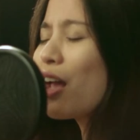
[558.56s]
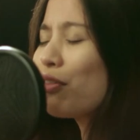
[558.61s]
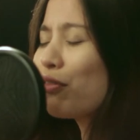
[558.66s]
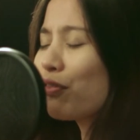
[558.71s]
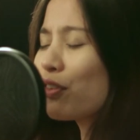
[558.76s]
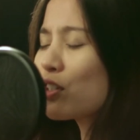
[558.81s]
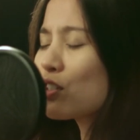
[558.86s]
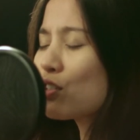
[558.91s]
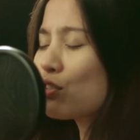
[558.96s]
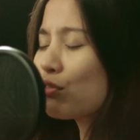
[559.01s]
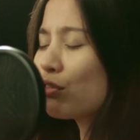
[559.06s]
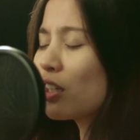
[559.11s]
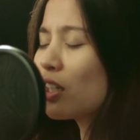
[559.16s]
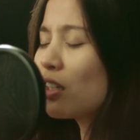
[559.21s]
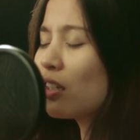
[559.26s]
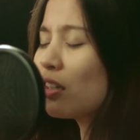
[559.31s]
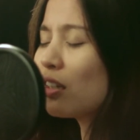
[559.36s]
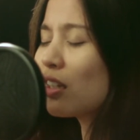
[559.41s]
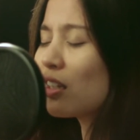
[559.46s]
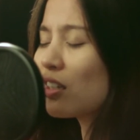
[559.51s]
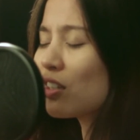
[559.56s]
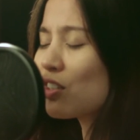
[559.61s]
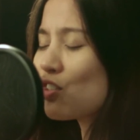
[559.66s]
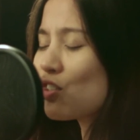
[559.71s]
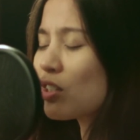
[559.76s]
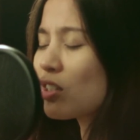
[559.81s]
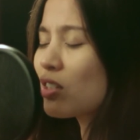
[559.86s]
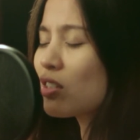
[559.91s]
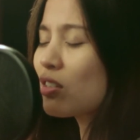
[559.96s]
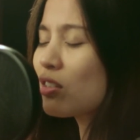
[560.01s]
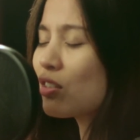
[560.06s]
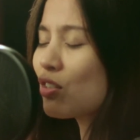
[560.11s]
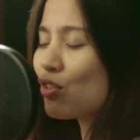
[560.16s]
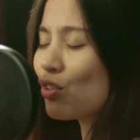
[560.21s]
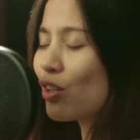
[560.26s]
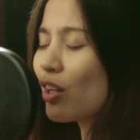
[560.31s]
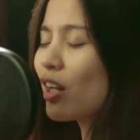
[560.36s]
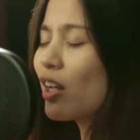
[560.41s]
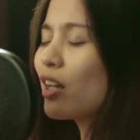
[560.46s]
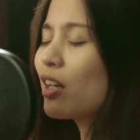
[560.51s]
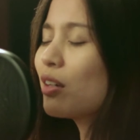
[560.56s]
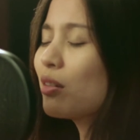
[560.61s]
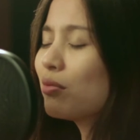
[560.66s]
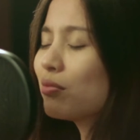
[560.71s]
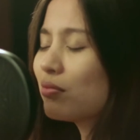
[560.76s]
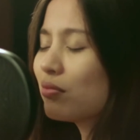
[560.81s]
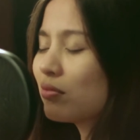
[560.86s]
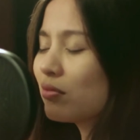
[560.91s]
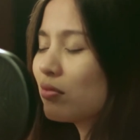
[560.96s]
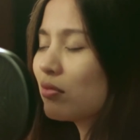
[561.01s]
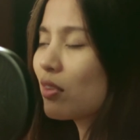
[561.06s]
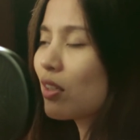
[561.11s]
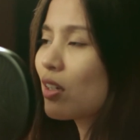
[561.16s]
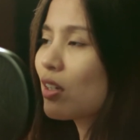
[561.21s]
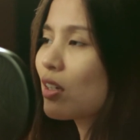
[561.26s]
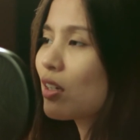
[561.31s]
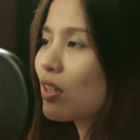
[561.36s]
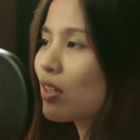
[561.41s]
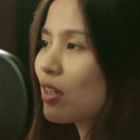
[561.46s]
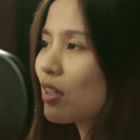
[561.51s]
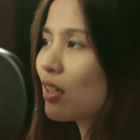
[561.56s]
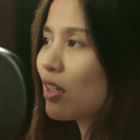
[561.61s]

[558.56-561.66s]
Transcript: song, I have the melody, but I want it to sound like a full